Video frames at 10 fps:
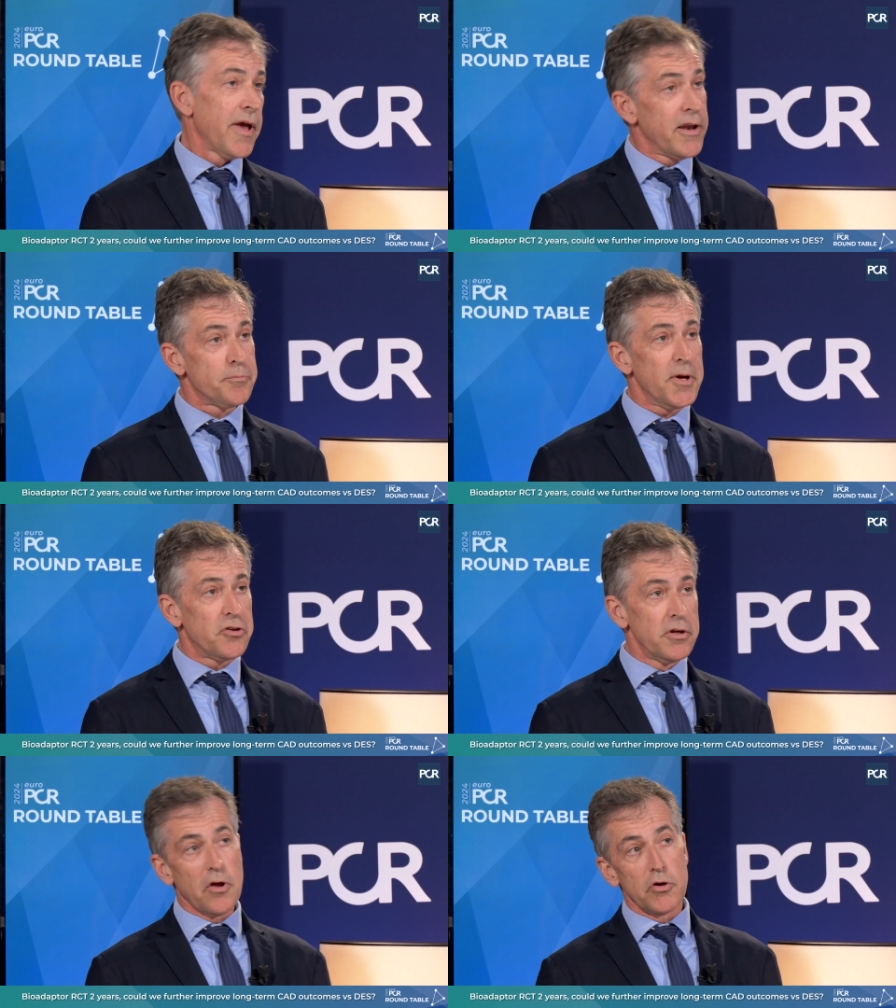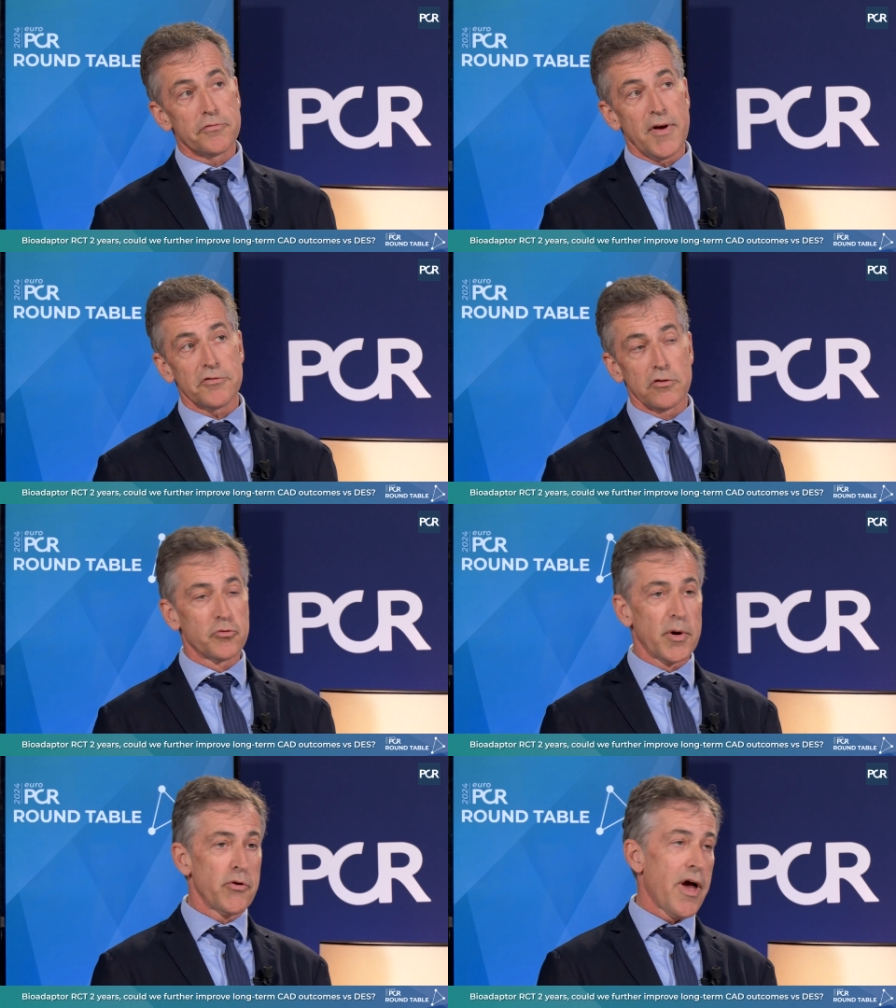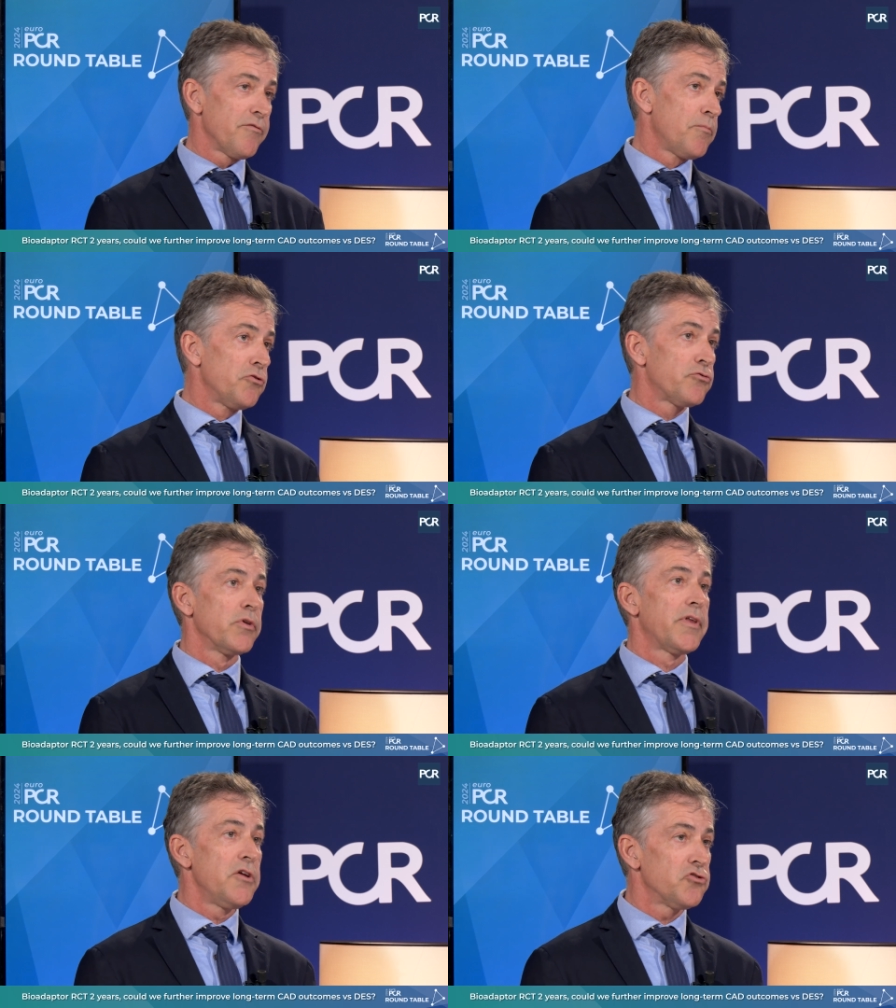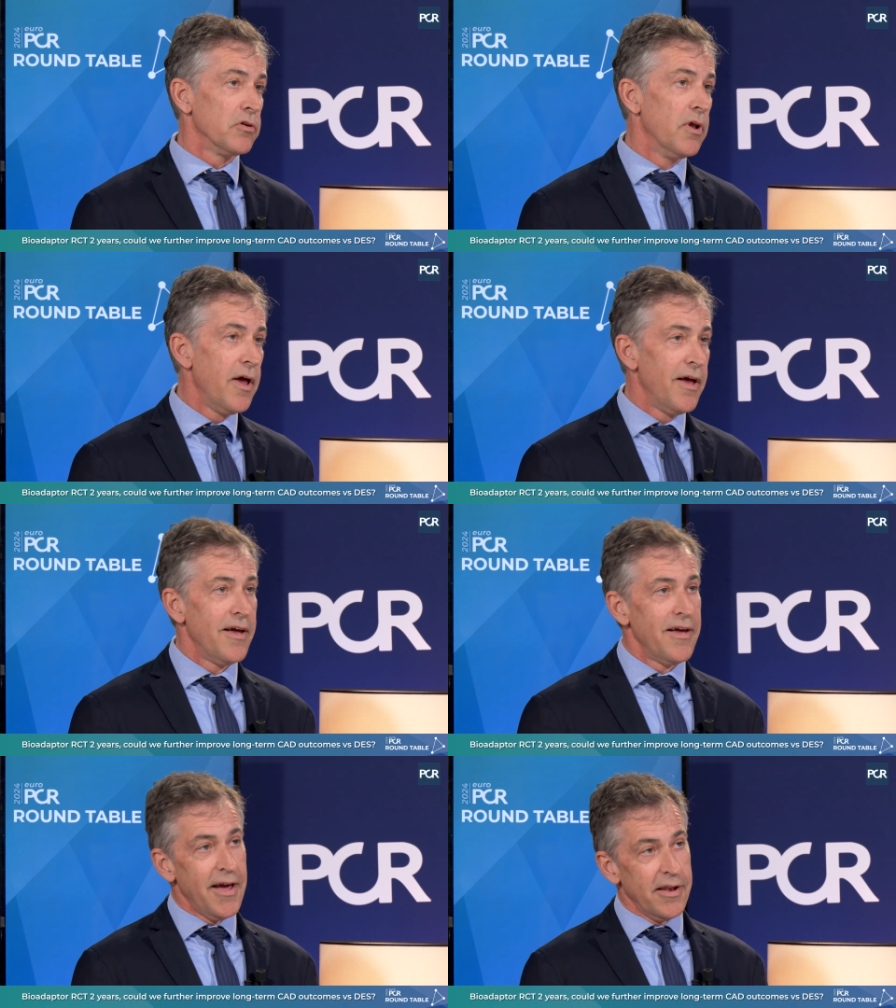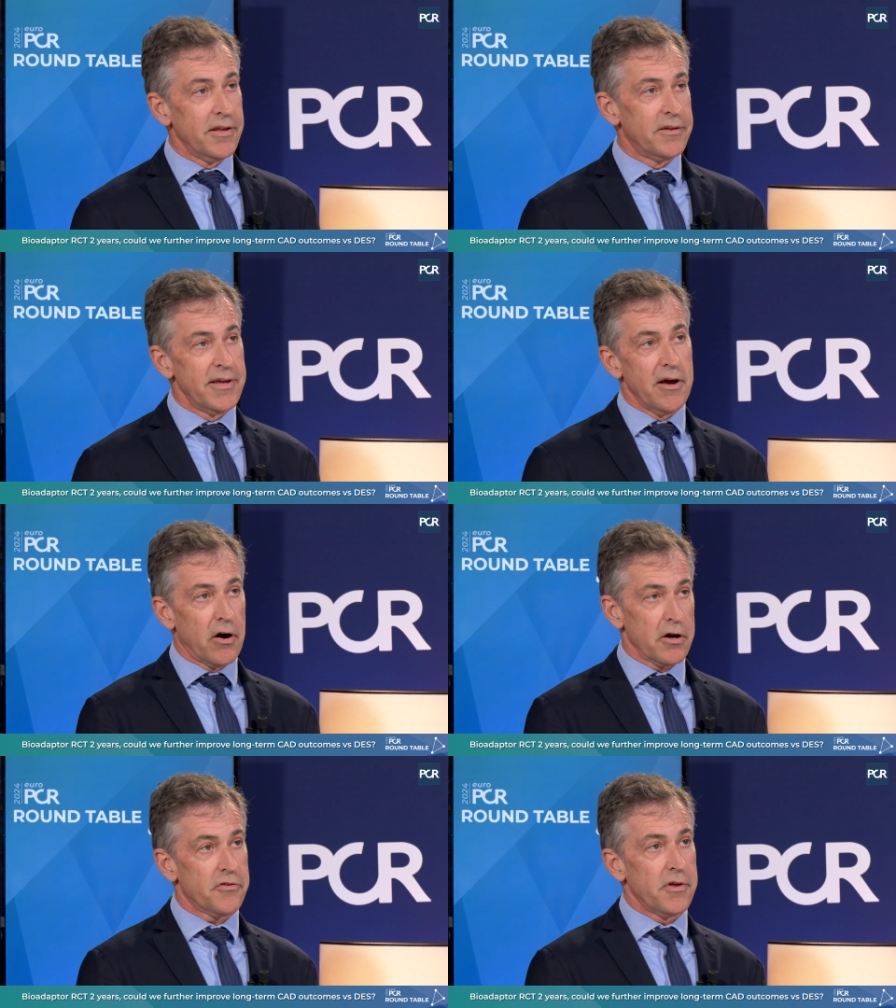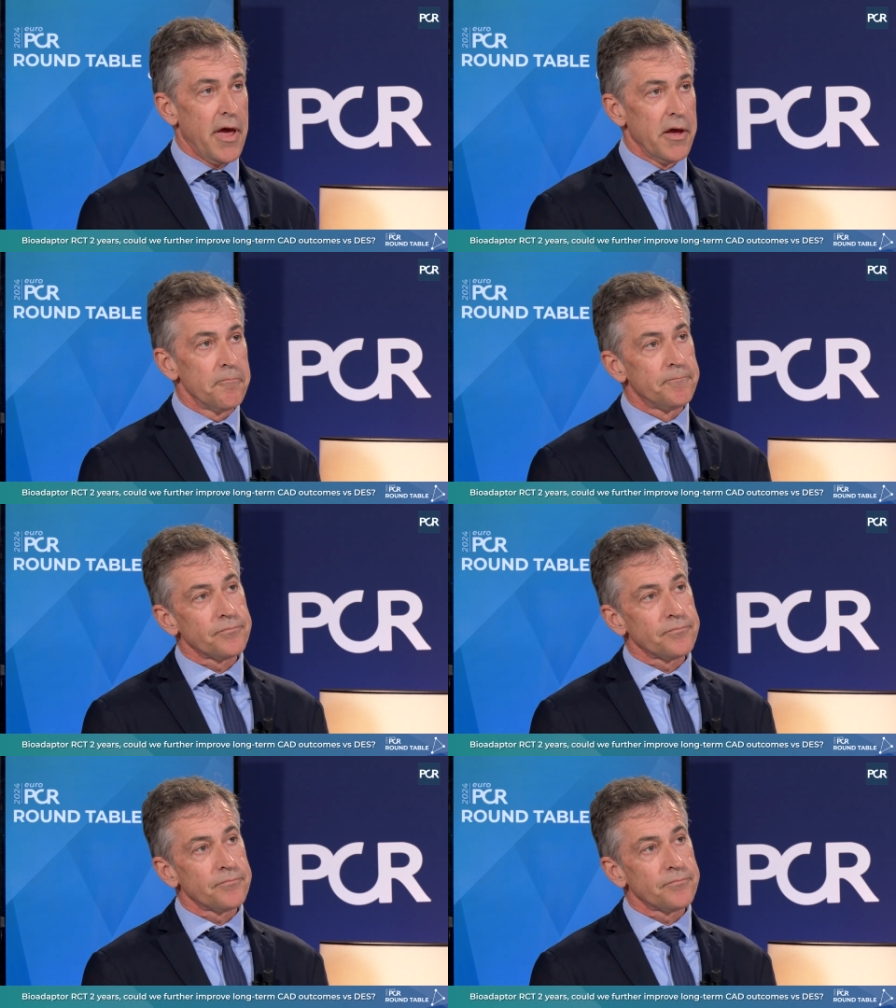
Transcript: And especially those vessels where you have most rotation, LAD, RCA,